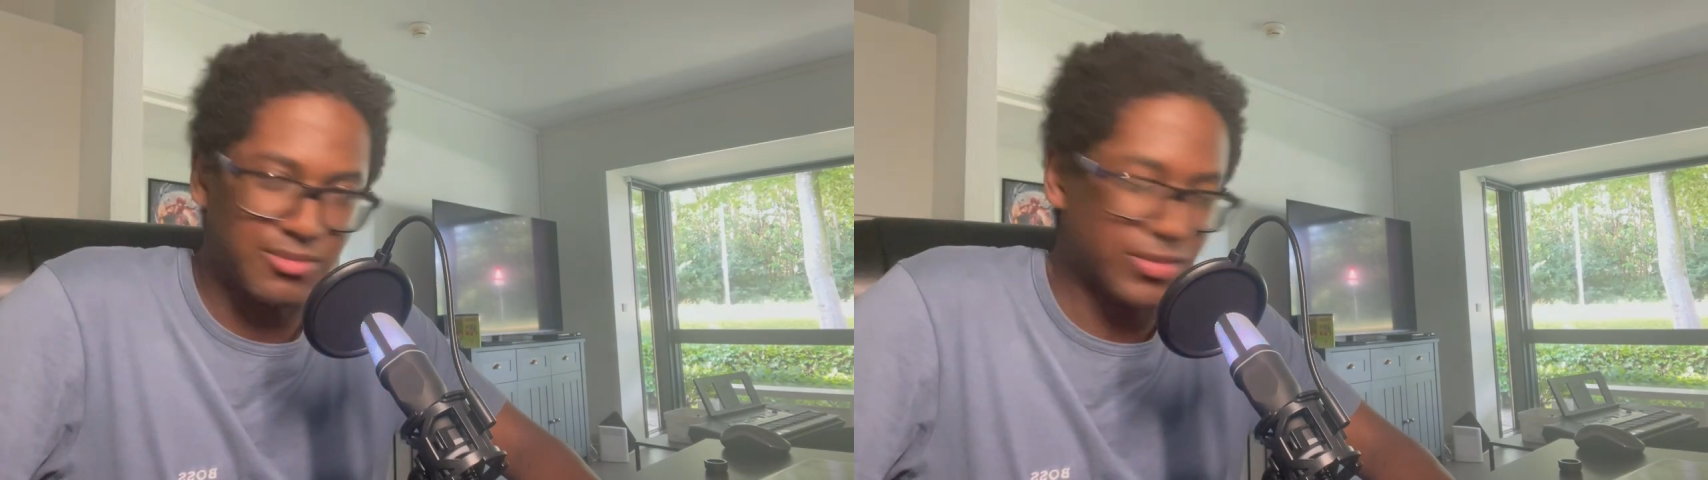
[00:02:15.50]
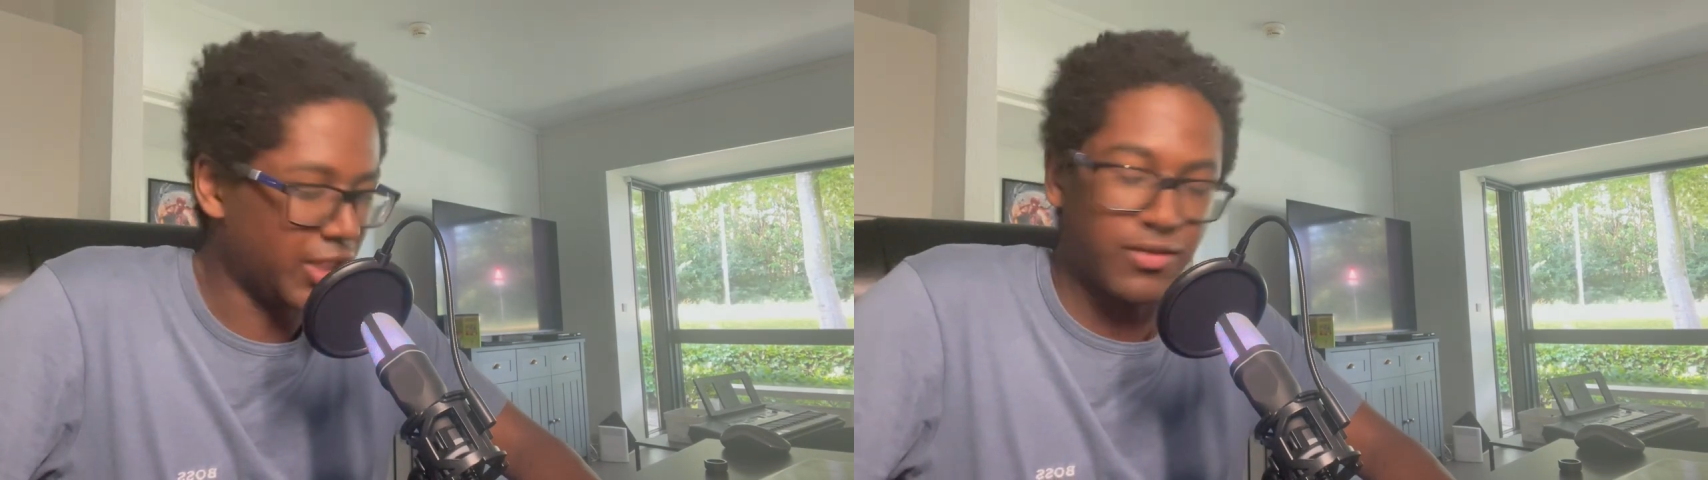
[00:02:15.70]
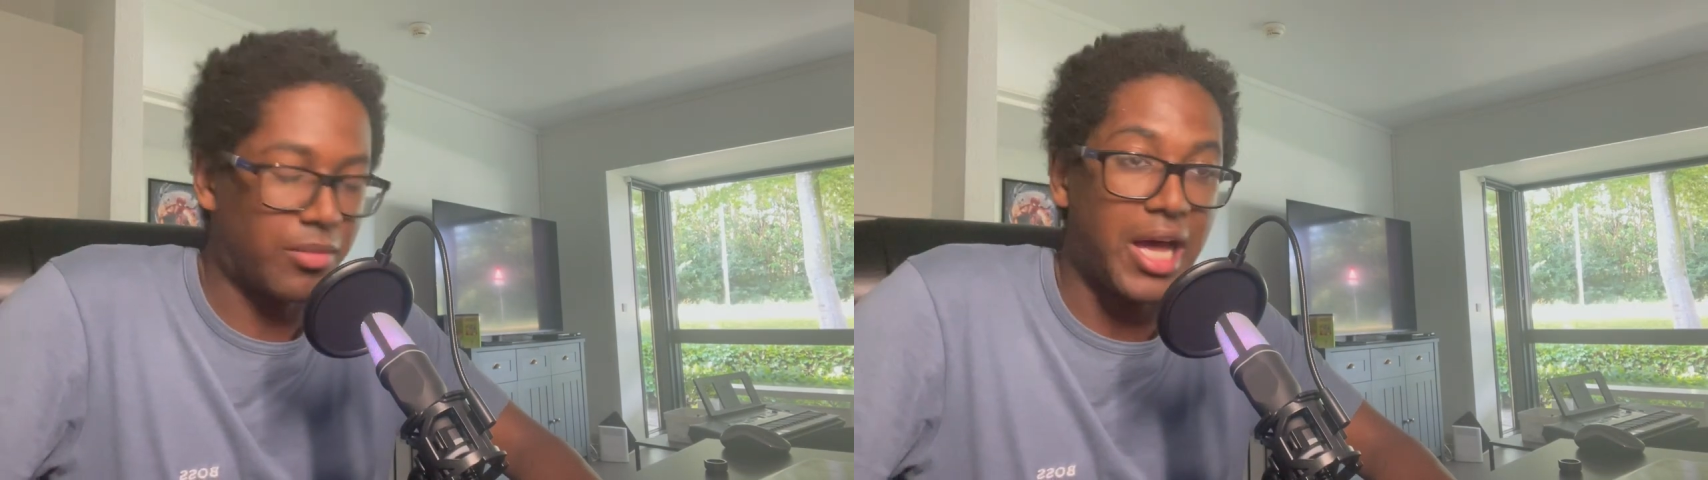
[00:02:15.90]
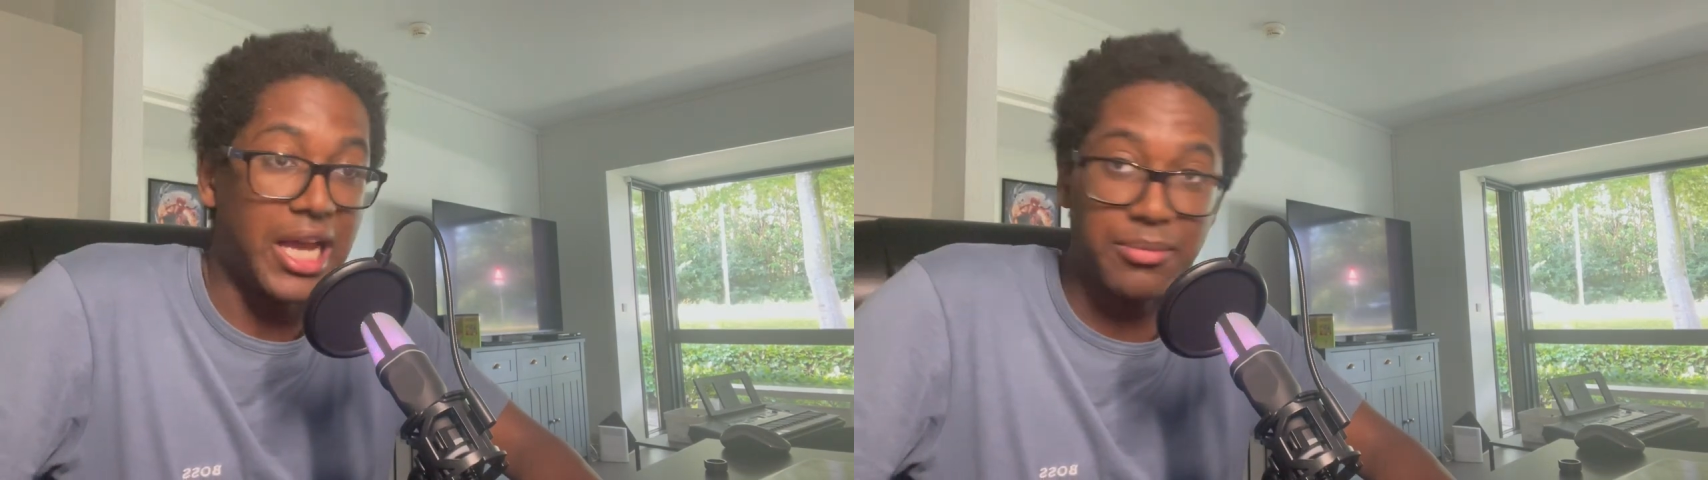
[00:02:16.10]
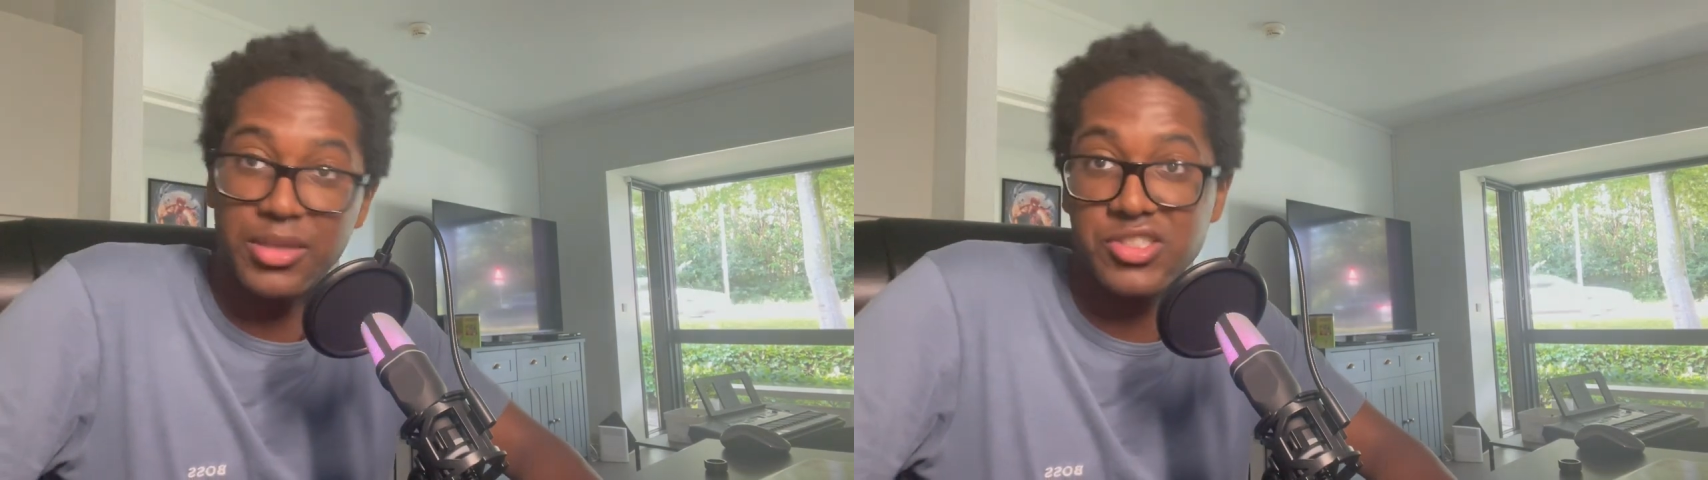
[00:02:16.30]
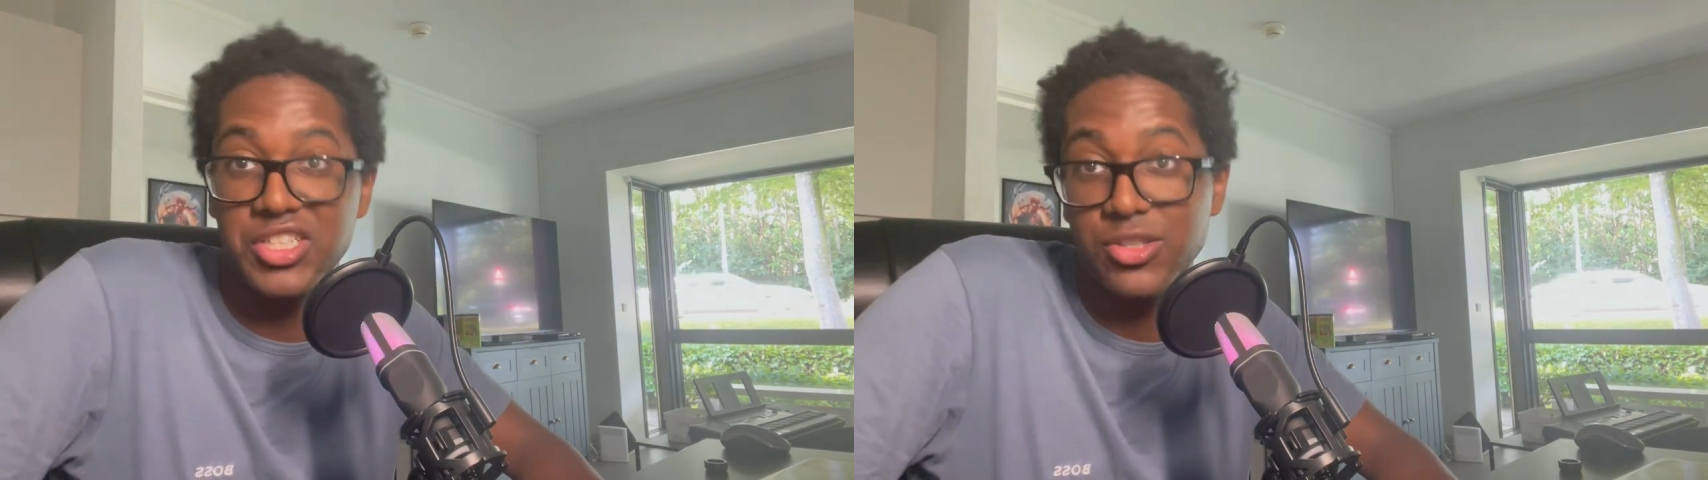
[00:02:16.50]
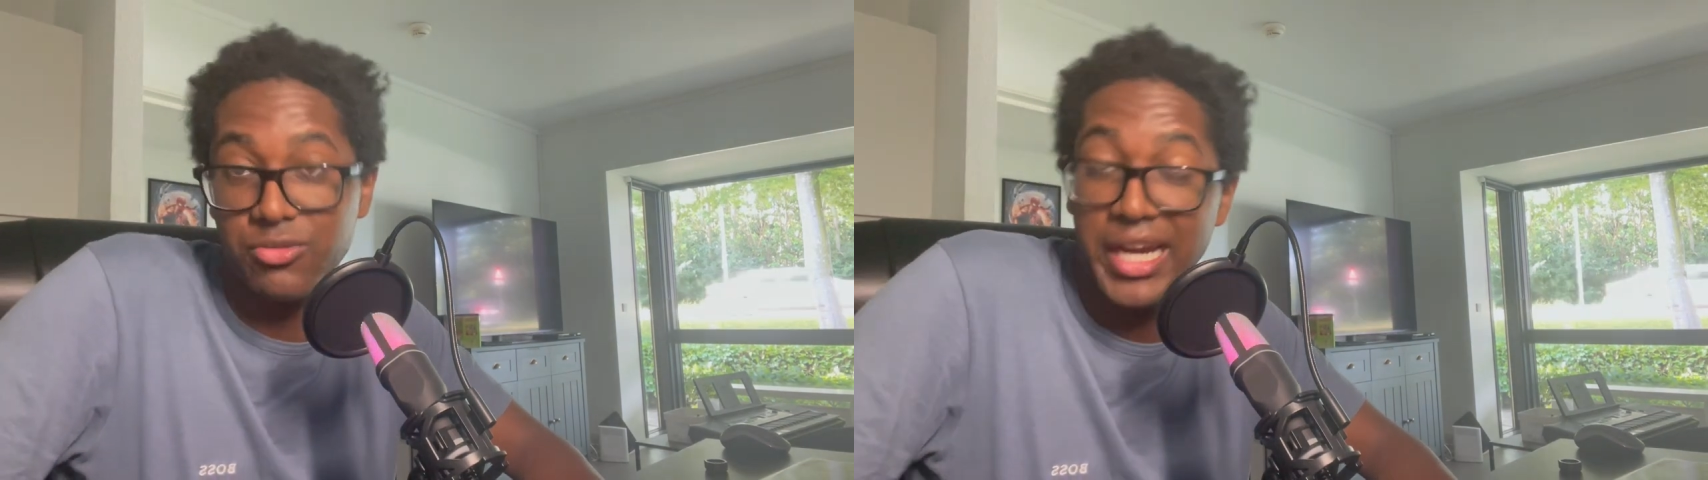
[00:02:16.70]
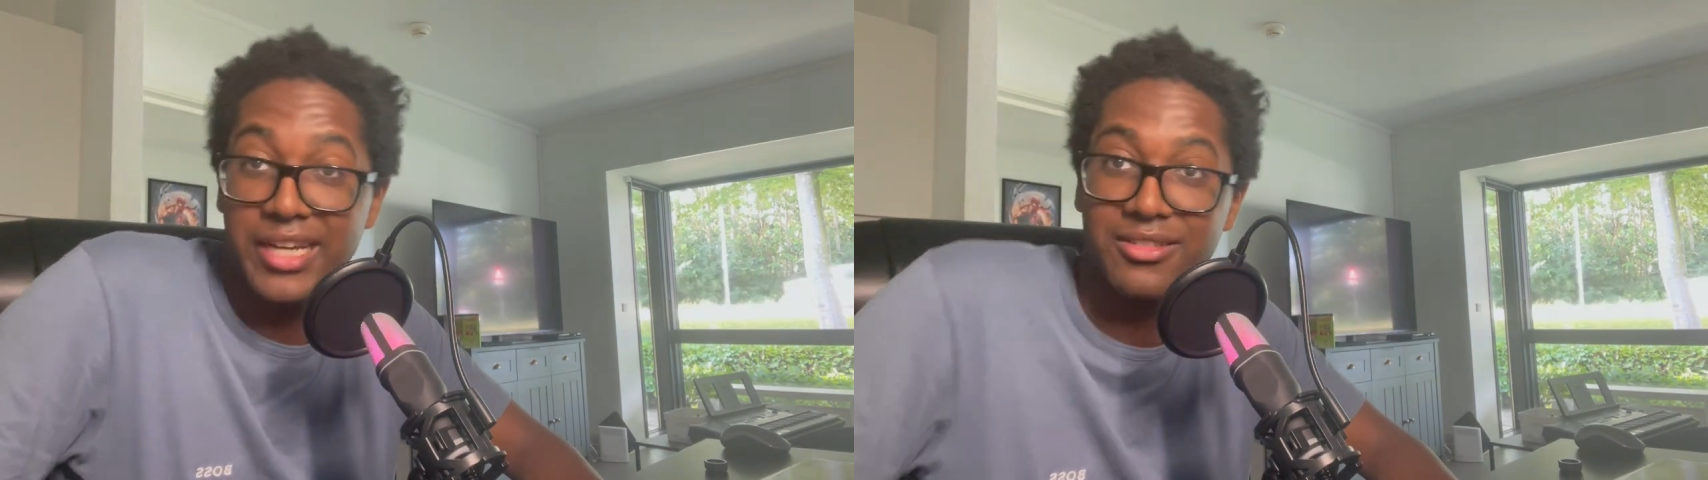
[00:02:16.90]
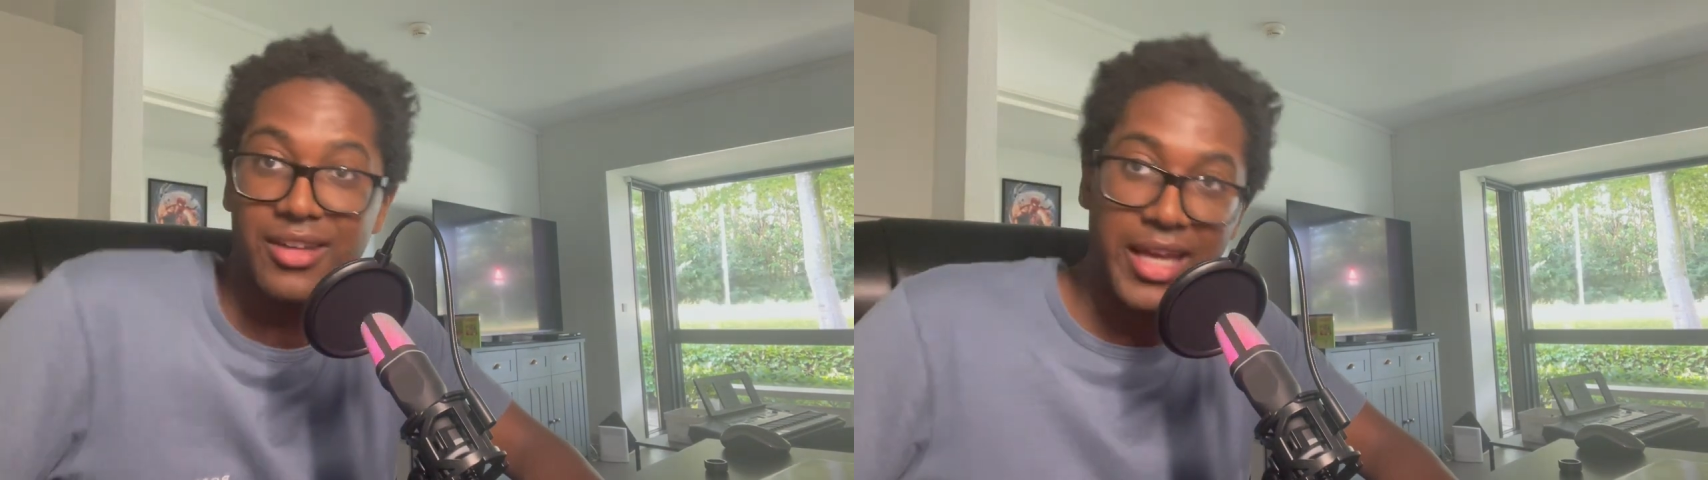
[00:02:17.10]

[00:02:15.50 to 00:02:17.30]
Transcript: Never mind, but she's great.